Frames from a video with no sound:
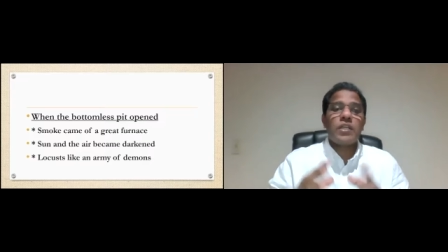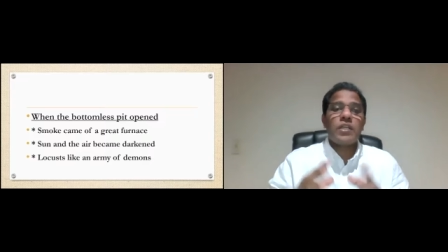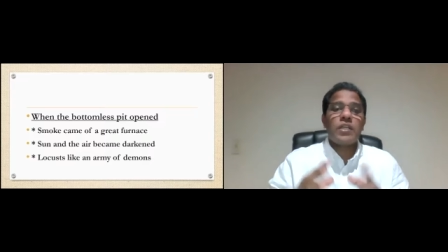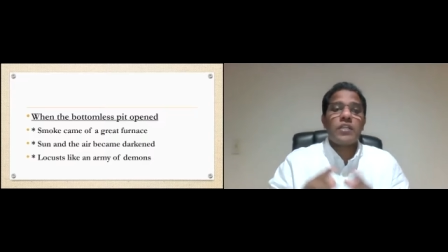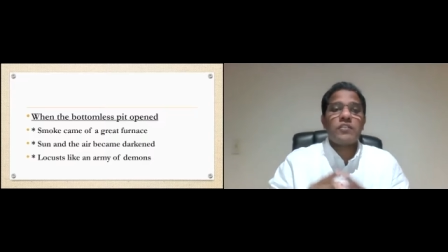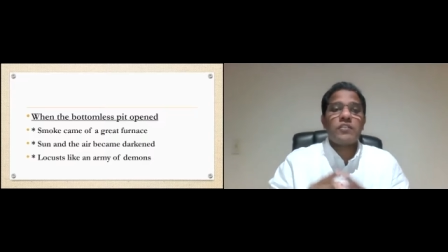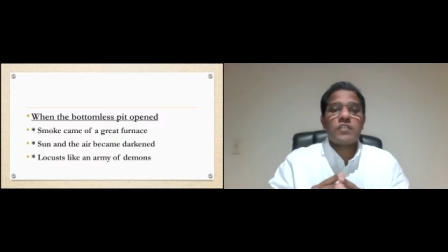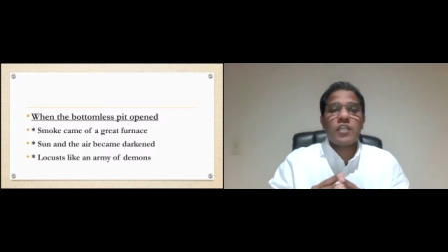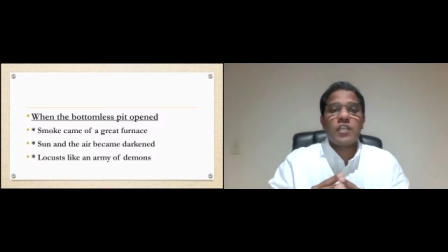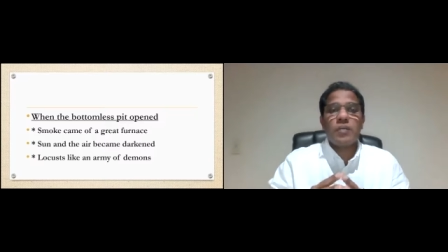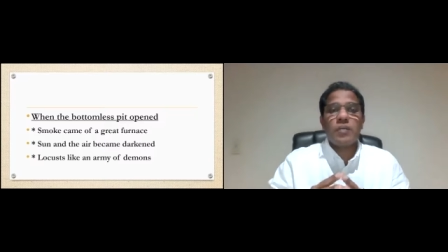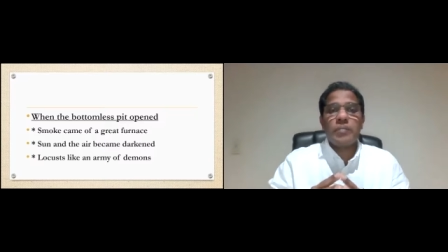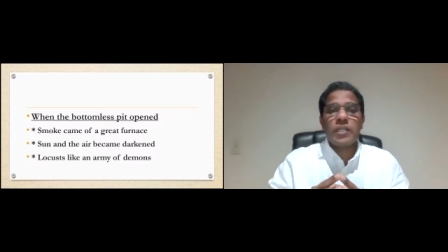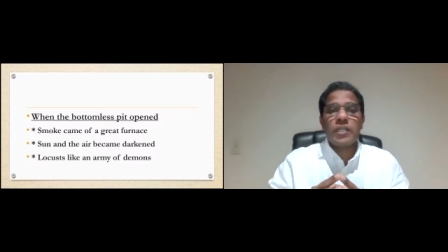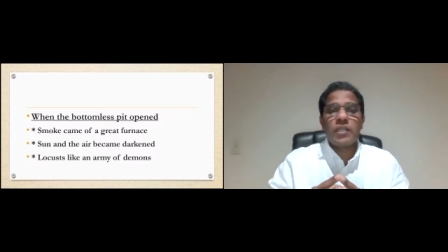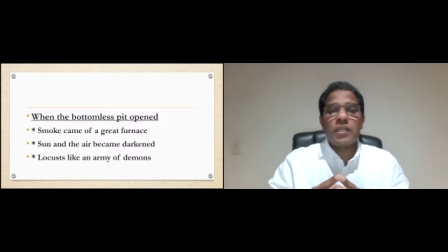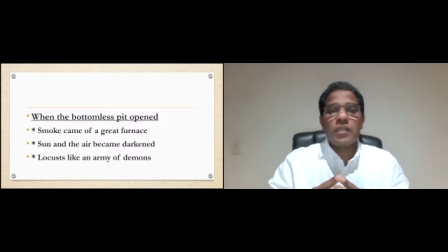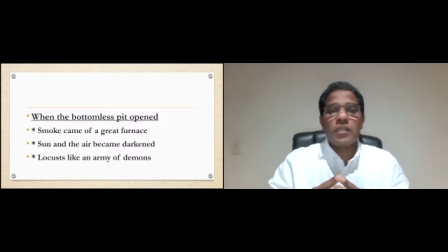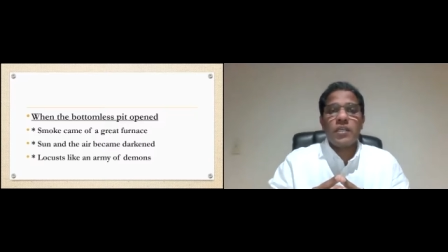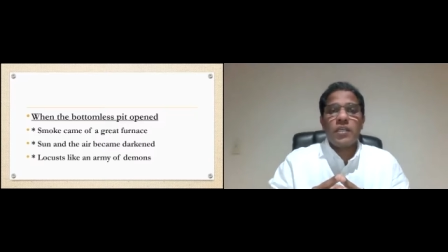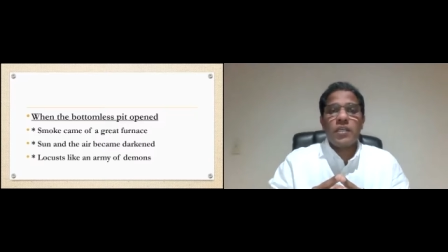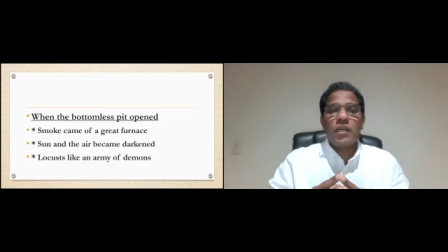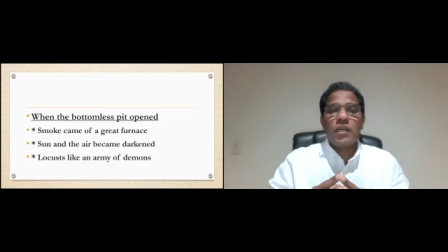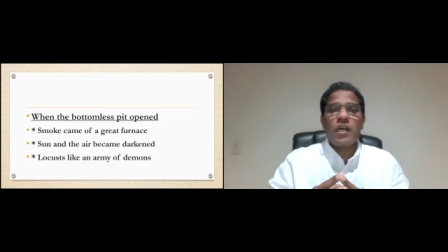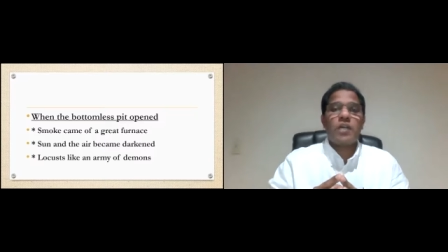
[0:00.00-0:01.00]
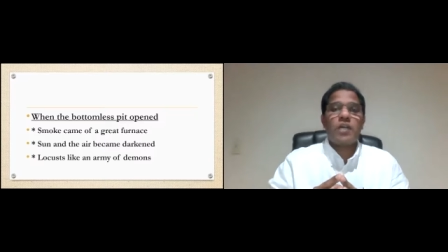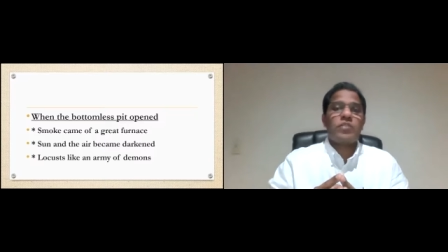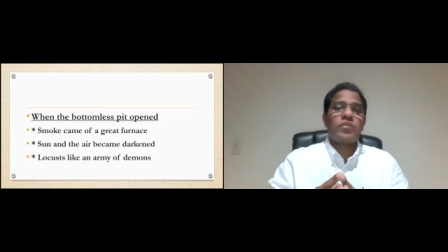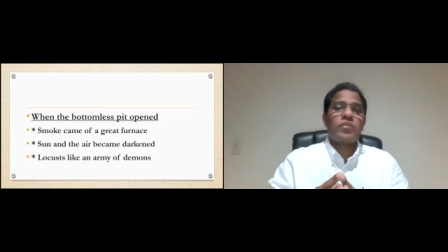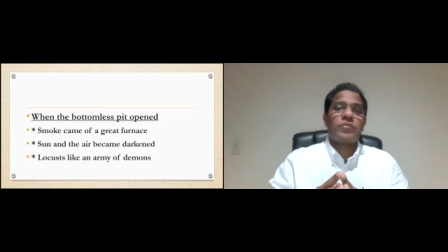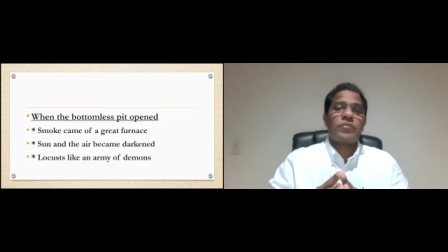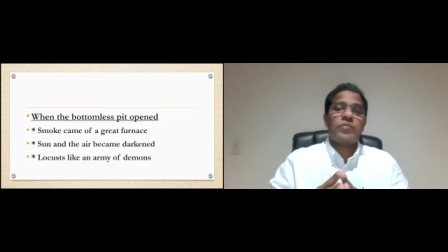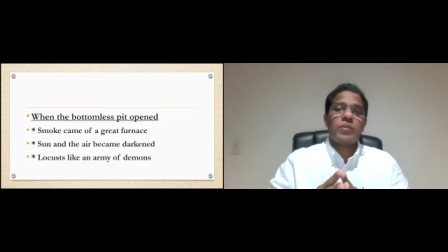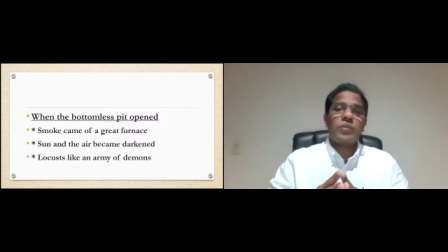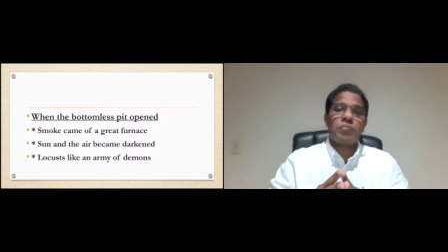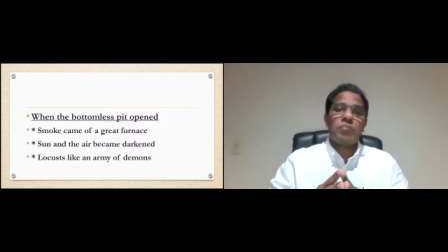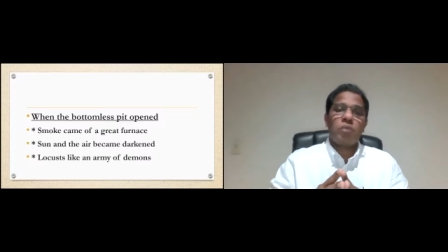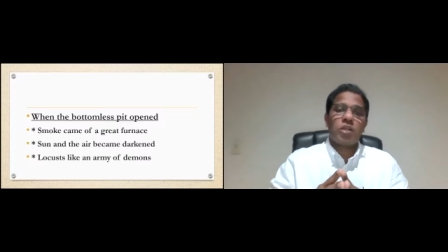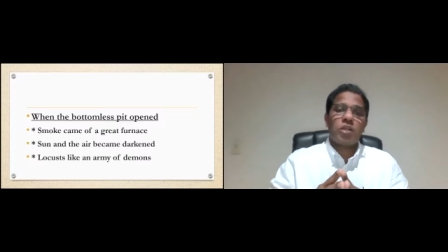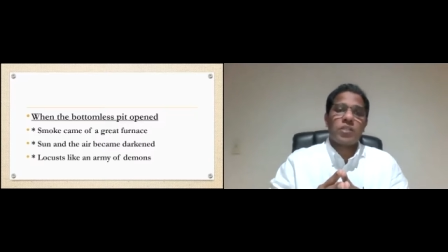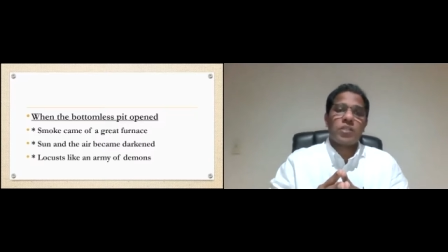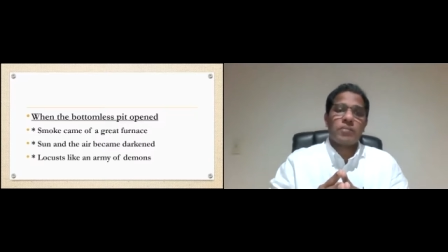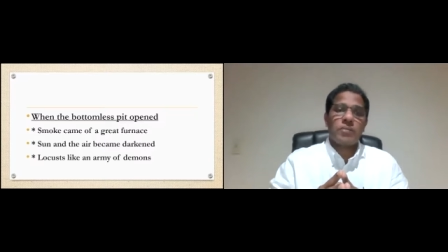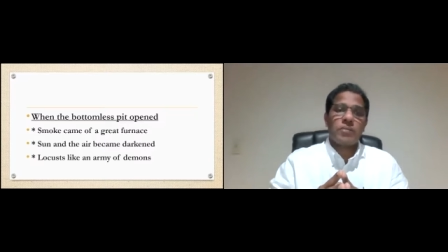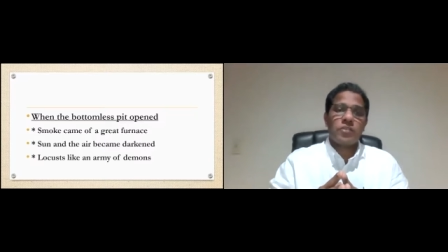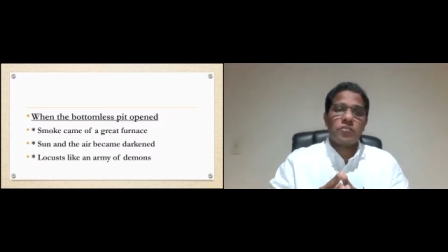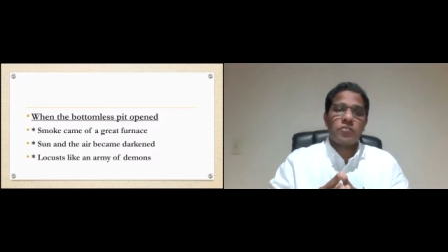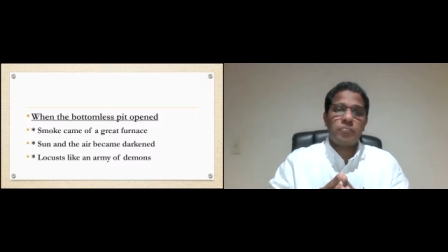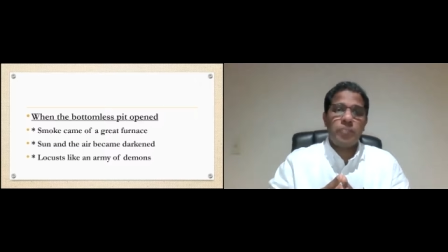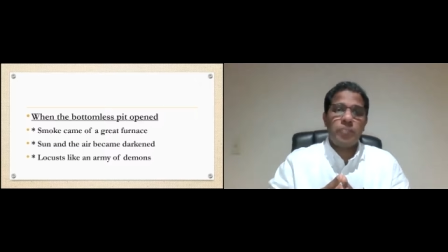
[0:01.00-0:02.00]
is coming out of the
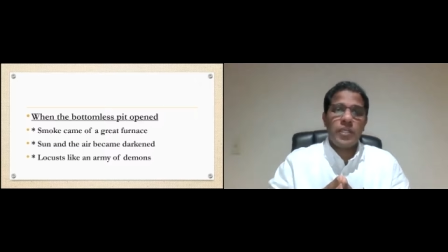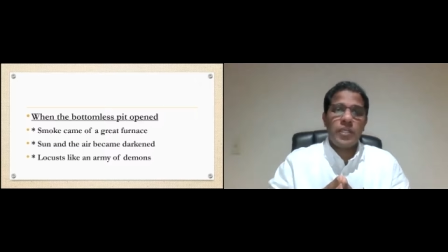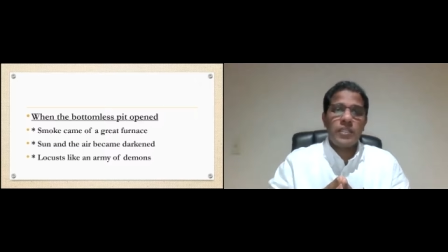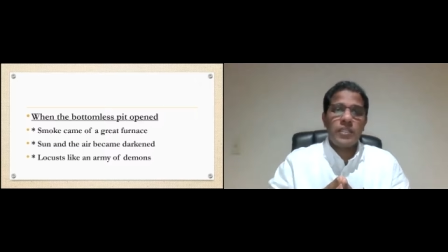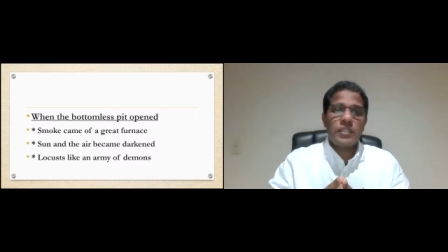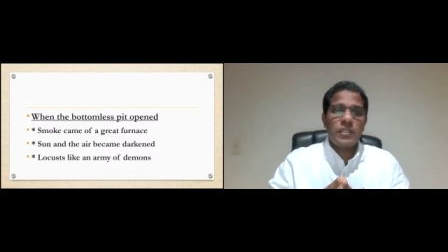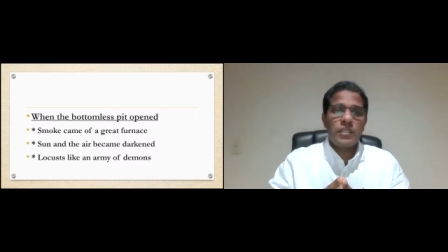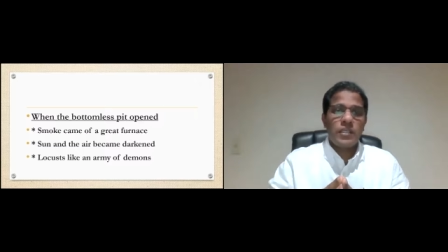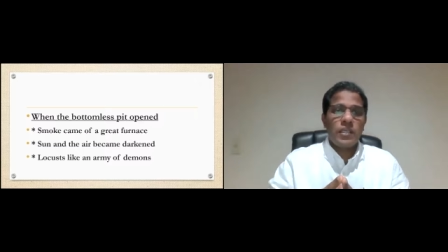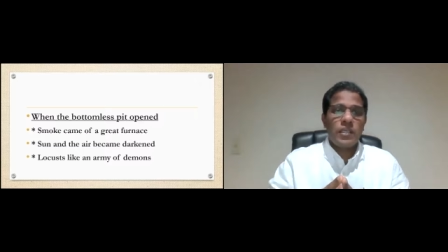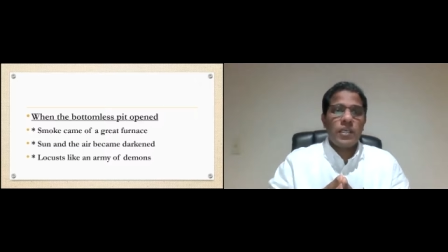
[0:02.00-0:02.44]
bottomless pit,